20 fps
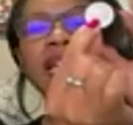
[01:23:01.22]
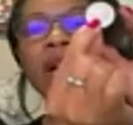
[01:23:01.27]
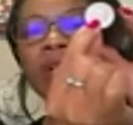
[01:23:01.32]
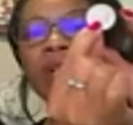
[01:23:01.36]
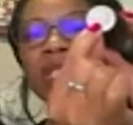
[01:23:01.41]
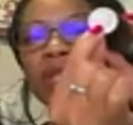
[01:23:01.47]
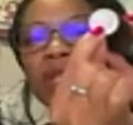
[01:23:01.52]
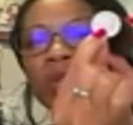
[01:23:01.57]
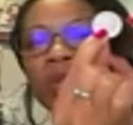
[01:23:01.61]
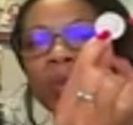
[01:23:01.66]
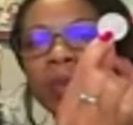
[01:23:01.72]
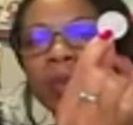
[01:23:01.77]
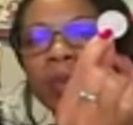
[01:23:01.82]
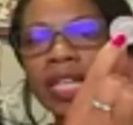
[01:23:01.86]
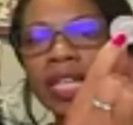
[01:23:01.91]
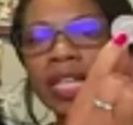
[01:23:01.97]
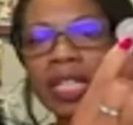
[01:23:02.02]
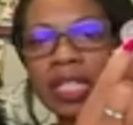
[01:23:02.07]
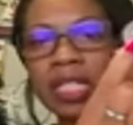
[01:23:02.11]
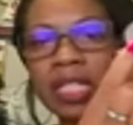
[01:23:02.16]
out a little
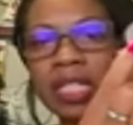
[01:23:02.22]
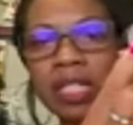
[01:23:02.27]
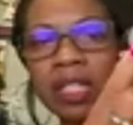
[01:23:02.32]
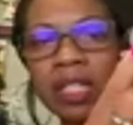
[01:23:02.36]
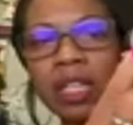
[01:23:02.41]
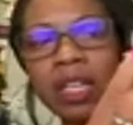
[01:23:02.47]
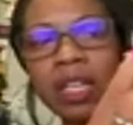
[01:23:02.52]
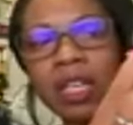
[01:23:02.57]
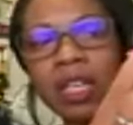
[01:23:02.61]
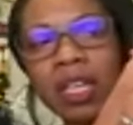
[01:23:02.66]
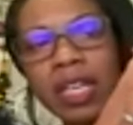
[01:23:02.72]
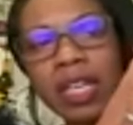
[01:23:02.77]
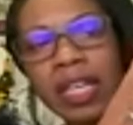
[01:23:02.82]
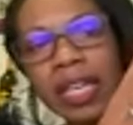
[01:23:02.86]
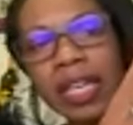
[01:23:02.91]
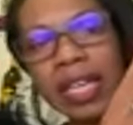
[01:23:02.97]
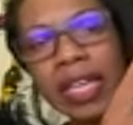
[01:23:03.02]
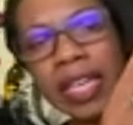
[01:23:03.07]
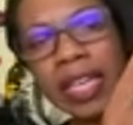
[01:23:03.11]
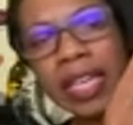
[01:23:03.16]
bit,
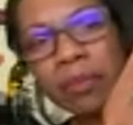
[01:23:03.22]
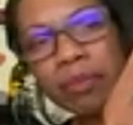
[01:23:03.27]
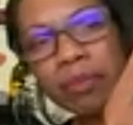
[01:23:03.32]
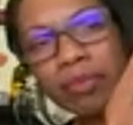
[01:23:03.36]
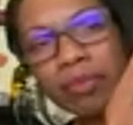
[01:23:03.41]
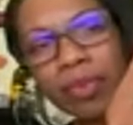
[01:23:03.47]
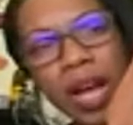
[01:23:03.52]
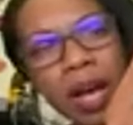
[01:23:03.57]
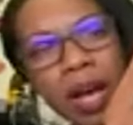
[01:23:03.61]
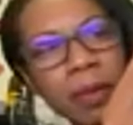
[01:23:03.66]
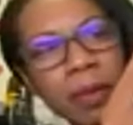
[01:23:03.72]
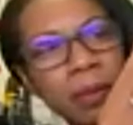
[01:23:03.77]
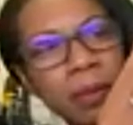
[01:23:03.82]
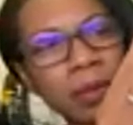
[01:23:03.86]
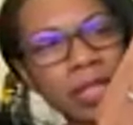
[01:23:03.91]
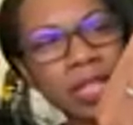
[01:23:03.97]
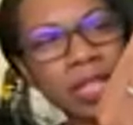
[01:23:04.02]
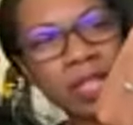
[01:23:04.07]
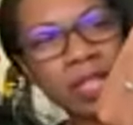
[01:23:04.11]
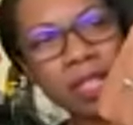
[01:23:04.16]
it
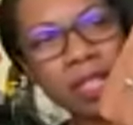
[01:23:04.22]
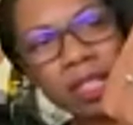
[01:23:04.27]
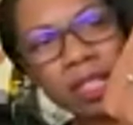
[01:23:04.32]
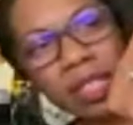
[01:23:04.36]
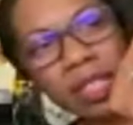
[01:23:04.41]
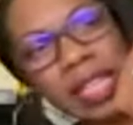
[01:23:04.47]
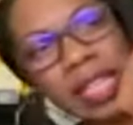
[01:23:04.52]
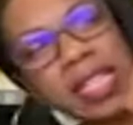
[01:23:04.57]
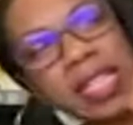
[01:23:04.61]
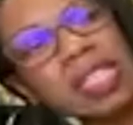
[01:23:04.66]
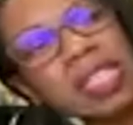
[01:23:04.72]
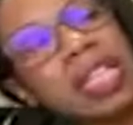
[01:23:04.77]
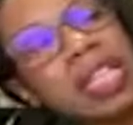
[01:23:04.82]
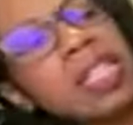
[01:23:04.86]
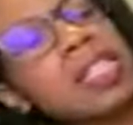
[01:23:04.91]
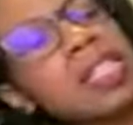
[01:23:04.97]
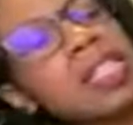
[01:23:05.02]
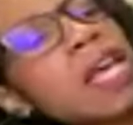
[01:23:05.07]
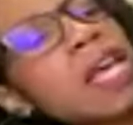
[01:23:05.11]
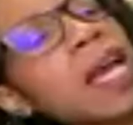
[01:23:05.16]
probably gets
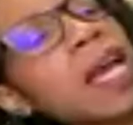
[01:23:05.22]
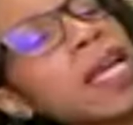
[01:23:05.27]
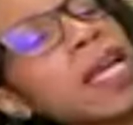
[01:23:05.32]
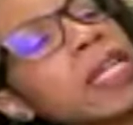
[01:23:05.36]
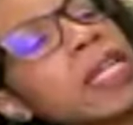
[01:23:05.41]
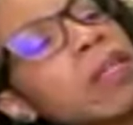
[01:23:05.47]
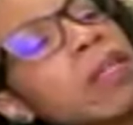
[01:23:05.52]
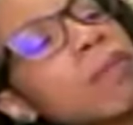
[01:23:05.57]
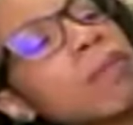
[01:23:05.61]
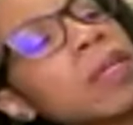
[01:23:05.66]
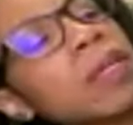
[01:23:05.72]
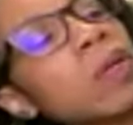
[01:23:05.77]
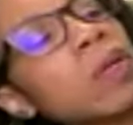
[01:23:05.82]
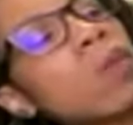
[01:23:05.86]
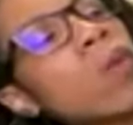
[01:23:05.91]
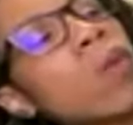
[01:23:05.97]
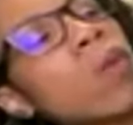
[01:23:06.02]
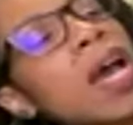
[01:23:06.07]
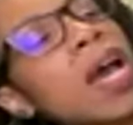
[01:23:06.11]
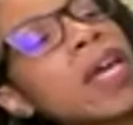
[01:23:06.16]
a tiny bit
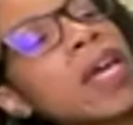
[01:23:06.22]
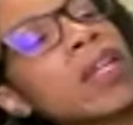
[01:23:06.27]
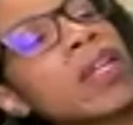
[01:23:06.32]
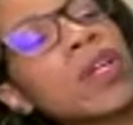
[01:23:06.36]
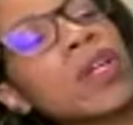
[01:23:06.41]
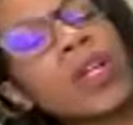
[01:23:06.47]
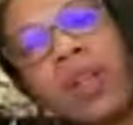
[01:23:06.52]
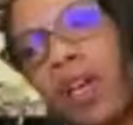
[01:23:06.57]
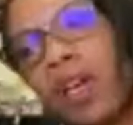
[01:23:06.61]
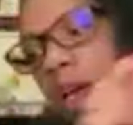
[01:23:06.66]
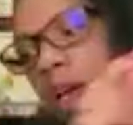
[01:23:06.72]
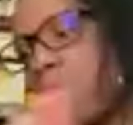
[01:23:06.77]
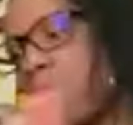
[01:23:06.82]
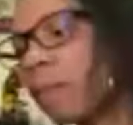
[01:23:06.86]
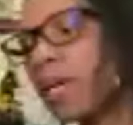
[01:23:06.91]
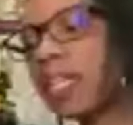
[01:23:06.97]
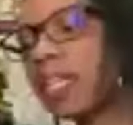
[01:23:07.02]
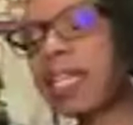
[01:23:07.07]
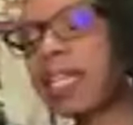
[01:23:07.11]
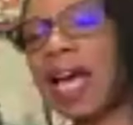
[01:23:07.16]
wider,
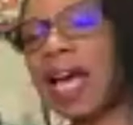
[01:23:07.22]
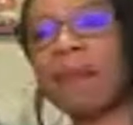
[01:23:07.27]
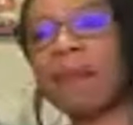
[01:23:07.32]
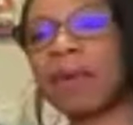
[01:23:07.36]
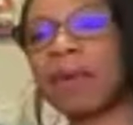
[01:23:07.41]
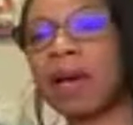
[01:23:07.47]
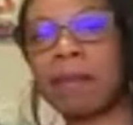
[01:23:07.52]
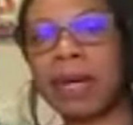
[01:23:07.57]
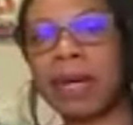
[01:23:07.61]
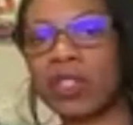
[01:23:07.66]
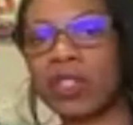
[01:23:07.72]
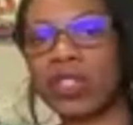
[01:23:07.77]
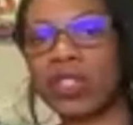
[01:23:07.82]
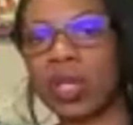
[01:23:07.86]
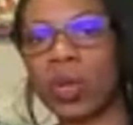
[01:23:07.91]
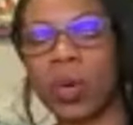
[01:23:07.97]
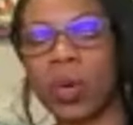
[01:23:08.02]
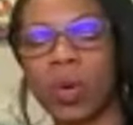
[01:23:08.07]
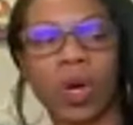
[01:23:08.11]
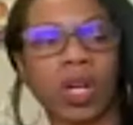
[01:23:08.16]
but not by
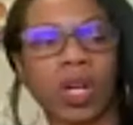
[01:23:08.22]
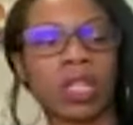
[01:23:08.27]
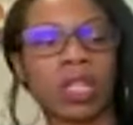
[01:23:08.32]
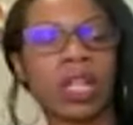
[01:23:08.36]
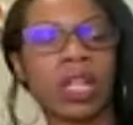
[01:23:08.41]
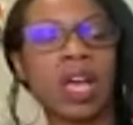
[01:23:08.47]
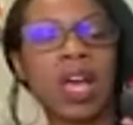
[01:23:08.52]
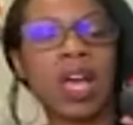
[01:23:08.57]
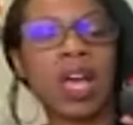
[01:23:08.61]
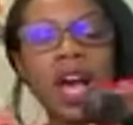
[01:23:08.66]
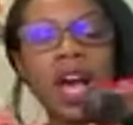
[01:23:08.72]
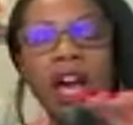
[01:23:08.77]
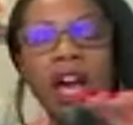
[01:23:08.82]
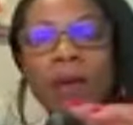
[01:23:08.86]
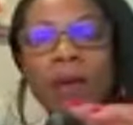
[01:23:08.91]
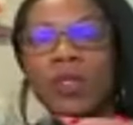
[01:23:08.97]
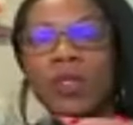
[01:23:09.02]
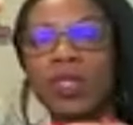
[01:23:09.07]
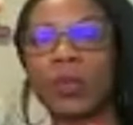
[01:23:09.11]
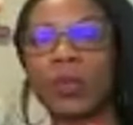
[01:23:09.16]
much at all.
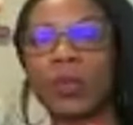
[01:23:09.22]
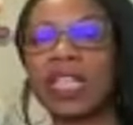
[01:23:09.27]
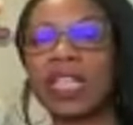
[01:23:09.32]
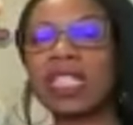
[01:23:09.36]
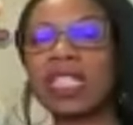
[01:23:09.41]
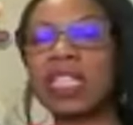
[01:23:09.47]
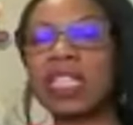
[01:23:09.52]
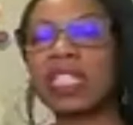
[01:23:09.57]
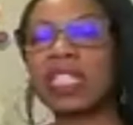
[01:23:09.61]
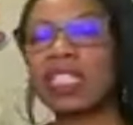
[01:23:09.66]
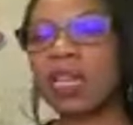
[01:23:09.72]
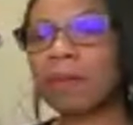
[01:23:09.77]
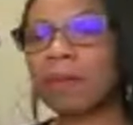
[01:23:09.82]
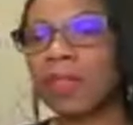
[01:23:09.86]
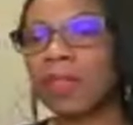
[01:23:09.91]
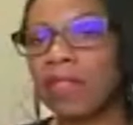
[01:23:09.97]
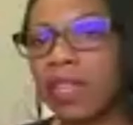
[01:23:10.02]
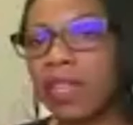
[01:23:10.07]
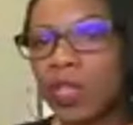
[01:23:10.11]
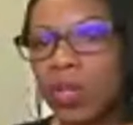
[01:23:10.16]
Um, so this is
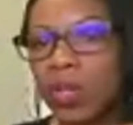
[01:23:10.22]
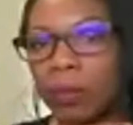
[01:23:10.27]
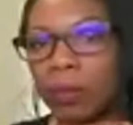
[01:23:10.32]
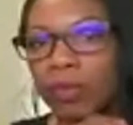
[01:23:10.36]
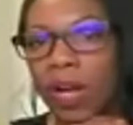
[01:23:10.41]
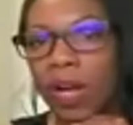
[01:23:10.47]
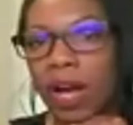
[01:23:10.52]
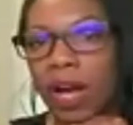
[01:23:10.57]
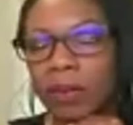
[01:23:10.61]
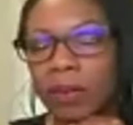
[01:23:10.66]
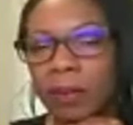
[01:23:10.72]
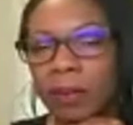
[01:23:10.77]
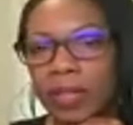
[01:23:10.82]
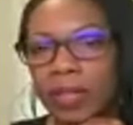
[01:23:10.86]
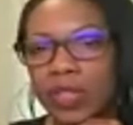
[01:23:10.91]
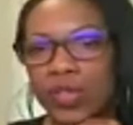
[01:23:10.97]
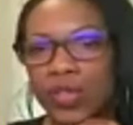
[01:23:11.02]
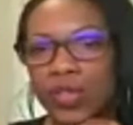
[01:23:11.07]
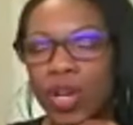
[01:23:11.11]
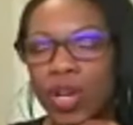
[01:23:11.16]
something that you could
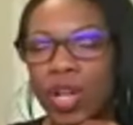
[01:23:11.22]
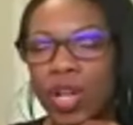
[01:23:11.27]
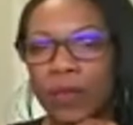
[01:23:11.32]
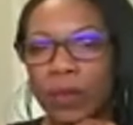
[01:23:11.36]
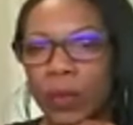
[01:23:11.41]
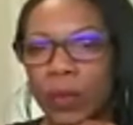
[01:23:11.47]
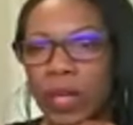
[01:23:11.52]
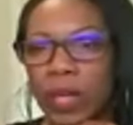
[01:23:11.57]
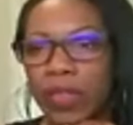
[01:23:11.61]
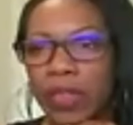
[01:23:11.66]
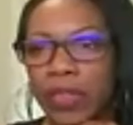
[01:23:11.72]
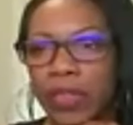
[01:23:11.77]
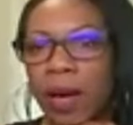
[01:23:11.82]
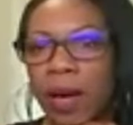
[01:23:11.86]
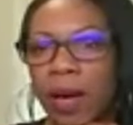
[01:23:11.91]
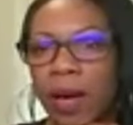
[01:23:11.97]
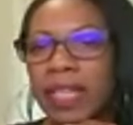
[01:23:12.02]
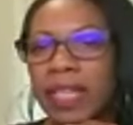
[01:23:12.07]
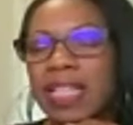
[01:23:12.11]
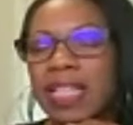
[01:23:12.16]
probably start off with
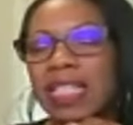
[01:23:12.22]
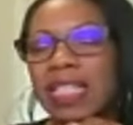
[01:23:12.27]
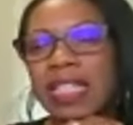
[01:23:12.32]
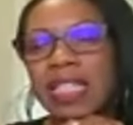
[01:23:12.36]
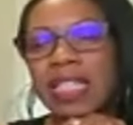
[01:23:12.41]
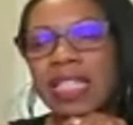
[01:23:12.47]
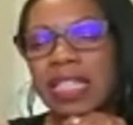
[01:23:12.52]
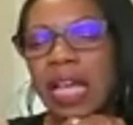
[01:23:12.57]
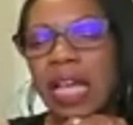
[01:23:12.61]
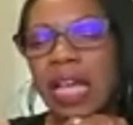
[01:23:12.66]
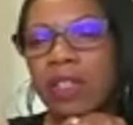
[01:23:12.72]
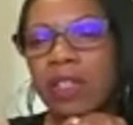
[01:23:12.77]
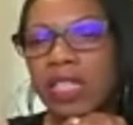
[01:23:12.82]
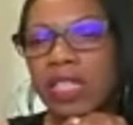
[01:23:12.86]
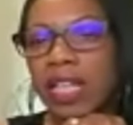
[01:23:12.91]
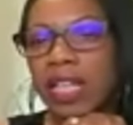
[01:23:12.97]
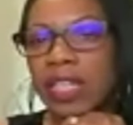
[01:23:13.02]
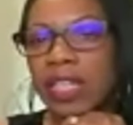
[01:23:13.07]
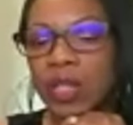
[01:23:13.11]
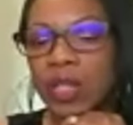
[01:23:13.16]
um, because it
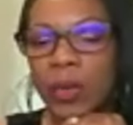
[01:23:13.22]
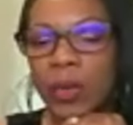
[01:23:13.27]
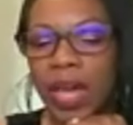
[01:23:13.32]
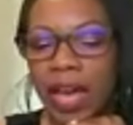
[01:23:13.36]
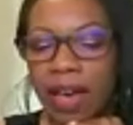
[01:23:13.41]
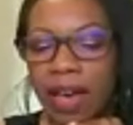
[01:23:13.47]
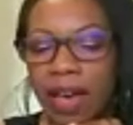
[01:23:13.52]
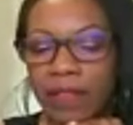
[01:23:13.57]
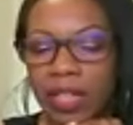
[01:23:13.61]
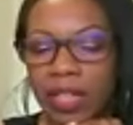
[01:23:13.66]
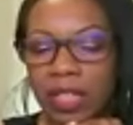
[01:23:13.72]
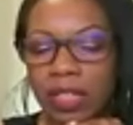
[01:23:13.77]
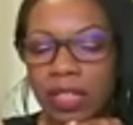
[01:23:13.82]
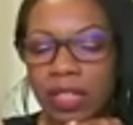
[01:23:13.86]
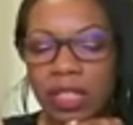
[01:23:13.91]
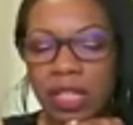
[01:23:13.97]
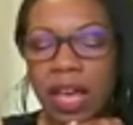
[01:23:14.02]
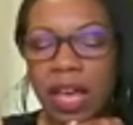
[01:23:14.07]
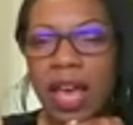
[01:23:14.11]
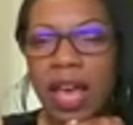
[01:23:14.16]
sounds like you haven't,